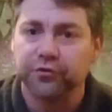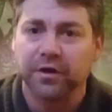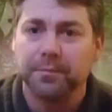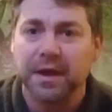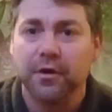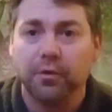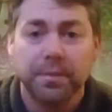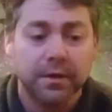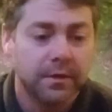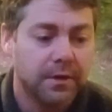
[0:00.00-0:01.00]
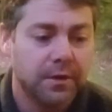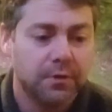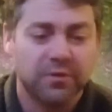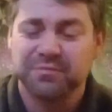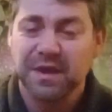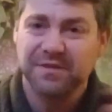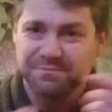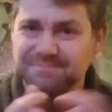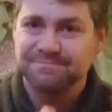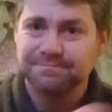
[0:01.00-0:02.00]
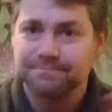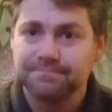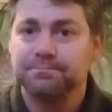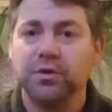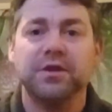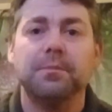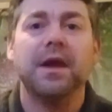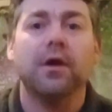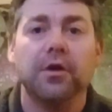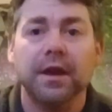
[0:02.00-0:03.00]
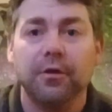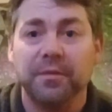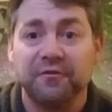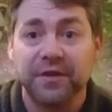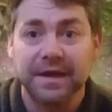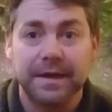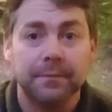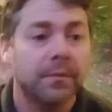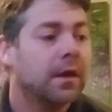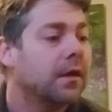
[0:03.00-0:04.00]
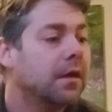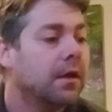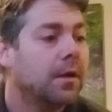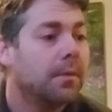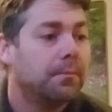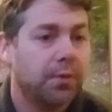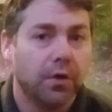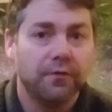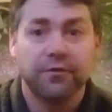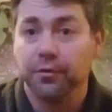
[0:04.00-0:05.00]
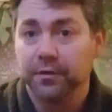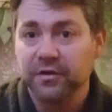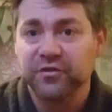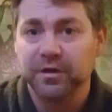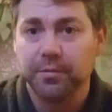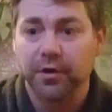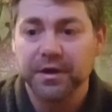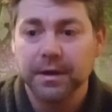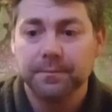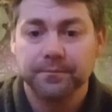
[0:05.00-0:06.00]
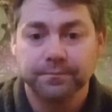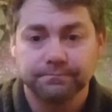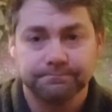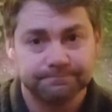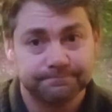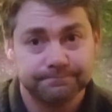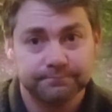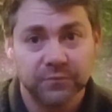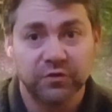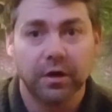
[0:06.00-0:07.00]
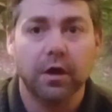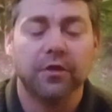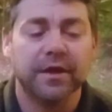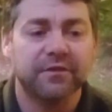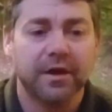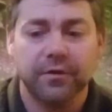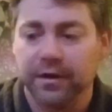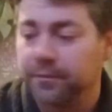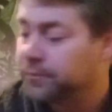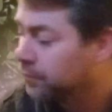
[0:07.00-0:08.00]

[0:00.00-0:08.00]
or trying to bait up, which makes putting your bait on a little bit fiddly. But for the rest of your body, there's a lot of things out there.